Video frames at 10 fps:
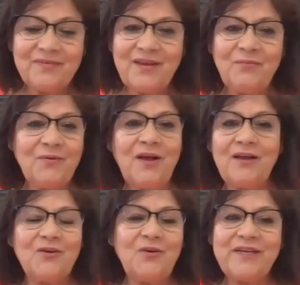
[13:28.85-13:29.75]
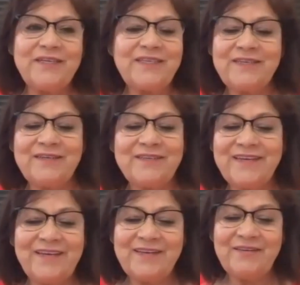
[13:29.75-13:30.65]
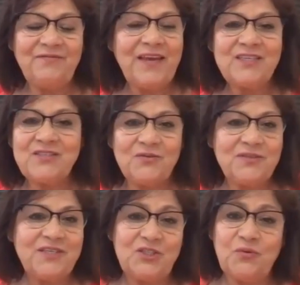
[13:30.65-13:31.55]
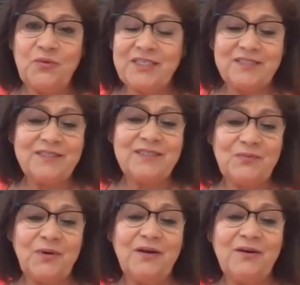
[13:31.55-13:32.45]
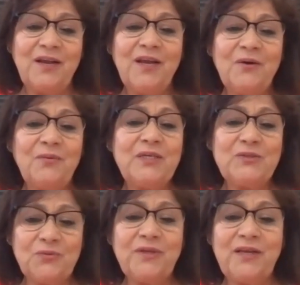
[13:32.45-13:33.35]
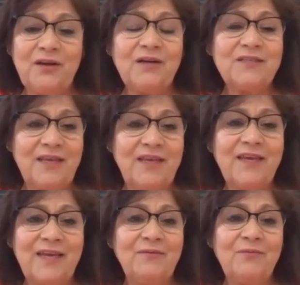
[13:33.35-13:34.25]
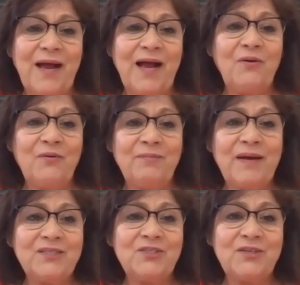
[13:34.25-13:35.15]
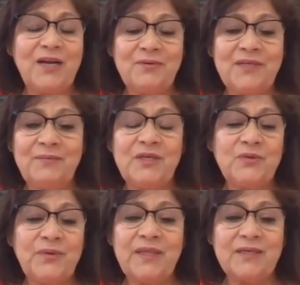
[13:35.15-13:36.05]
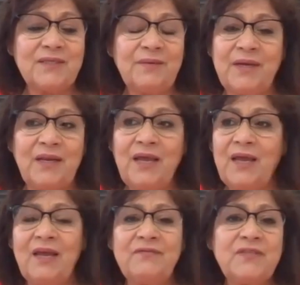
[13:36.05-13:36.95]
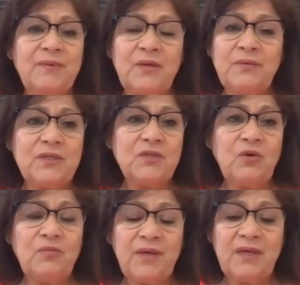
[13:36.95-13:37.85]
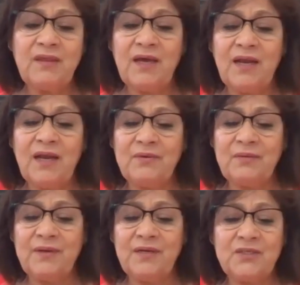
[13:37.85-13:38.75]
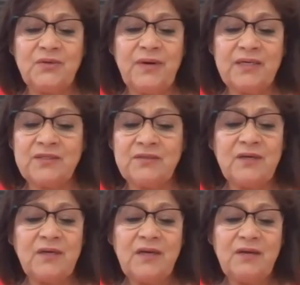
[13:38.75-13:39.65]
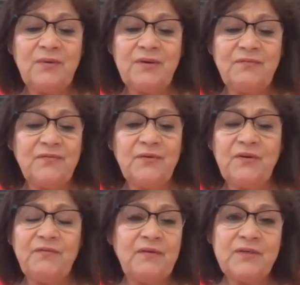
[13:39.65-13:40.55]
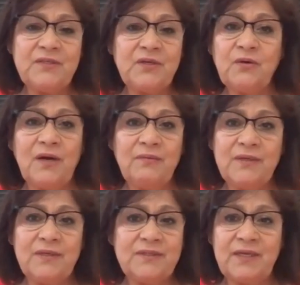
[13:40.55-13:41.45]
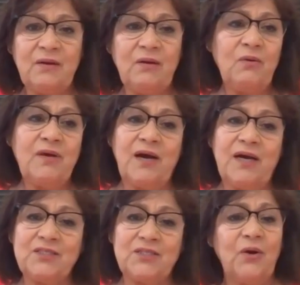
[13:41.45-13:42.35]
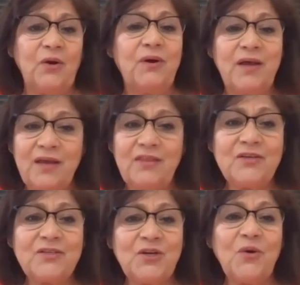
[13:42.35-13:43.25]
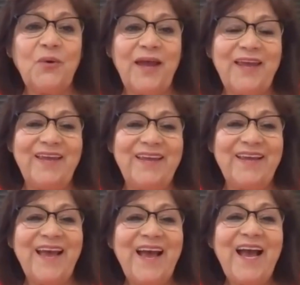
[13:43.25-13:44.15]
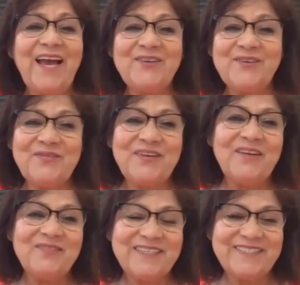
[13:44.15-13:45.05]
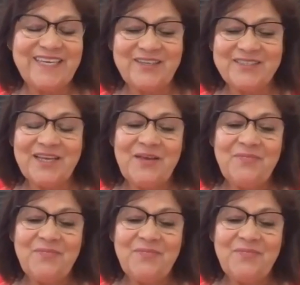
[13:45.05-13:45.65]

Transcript: And we're all going to face those situations where we truly are thinking, wow, should I really be doing this? I mean, if somebody would have told me that I would have been a director 35 years ago, I would have said, oh gosh, no, there's no way. I don't even have the skills.